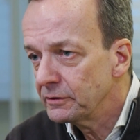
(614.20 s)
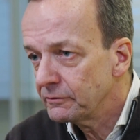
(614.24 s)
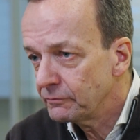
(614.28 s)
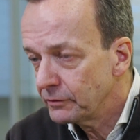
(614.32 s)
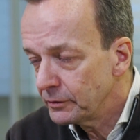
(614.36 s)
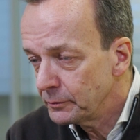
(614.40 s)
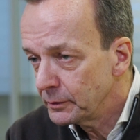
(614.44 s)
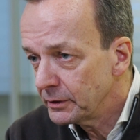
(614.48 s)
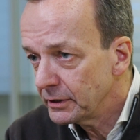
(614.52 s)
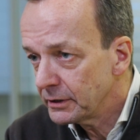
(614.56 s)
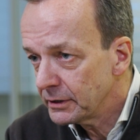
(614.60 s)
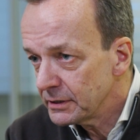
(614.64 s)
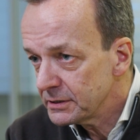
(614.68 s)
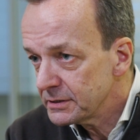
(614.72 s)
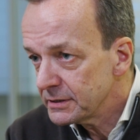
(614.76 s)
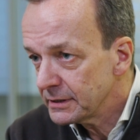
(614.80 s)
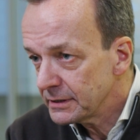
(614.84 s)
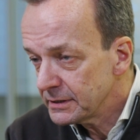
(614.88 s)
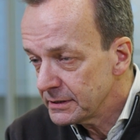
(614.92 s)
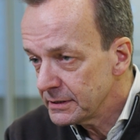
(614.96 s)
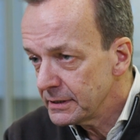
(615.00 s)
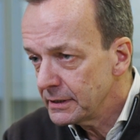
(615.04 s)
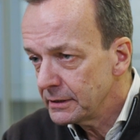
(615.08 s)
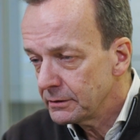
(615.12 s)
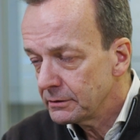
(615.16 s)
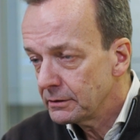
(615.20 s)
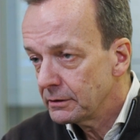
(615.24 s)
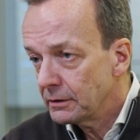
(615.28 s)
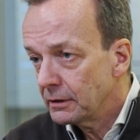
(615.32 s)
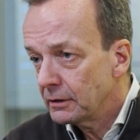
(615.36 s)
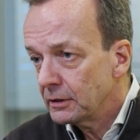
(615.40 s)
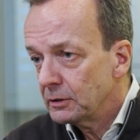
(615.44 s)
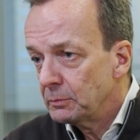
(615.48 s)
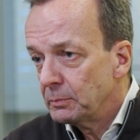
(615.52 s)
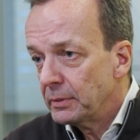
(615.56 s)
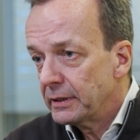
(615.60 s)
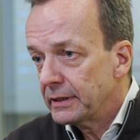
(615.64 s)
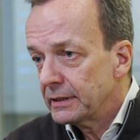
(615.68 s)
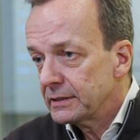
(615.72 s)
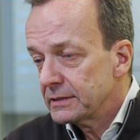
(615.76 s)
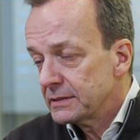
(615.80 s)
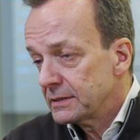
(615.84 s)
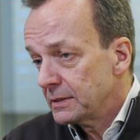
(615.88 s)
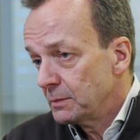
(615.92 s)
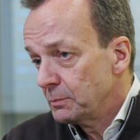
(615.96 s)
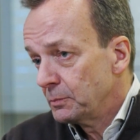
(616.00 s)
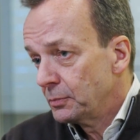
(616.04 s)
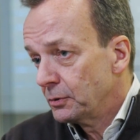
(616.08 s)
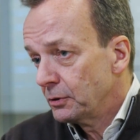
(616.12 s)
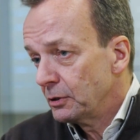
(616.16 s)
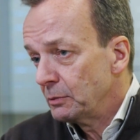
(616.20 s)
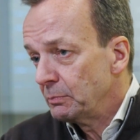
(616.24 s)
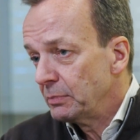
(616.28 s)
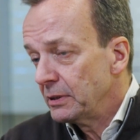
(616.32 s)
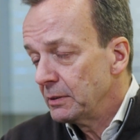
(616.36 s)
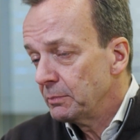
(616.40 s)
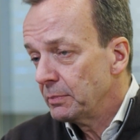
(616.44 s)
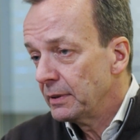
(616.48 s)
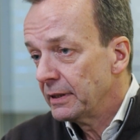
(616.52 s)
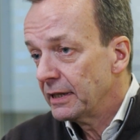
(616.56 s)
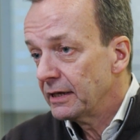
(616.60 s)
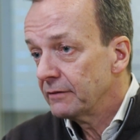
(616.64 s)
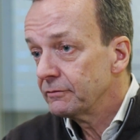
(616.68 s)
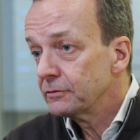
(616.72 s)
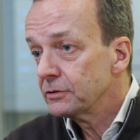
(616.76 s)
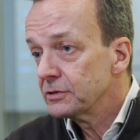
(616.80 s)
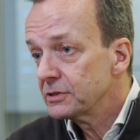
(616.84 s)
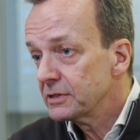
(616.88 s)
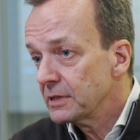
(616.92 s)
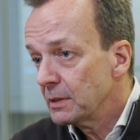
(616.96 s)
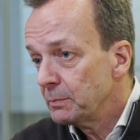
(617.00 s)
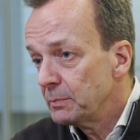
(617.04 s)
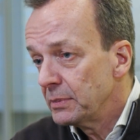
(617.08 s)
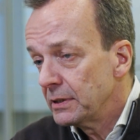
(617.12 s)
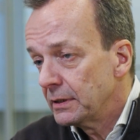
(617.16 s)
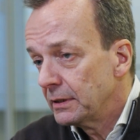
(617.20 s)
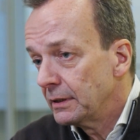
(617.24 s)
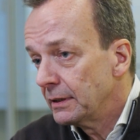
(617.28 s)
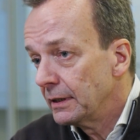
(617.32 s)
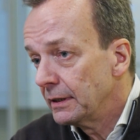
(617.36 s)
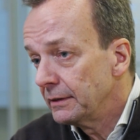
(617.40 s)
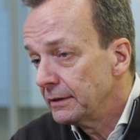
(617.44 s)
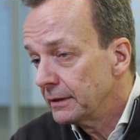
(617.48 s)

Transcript: if we were going to succeed or not. But at some point, people have to step in.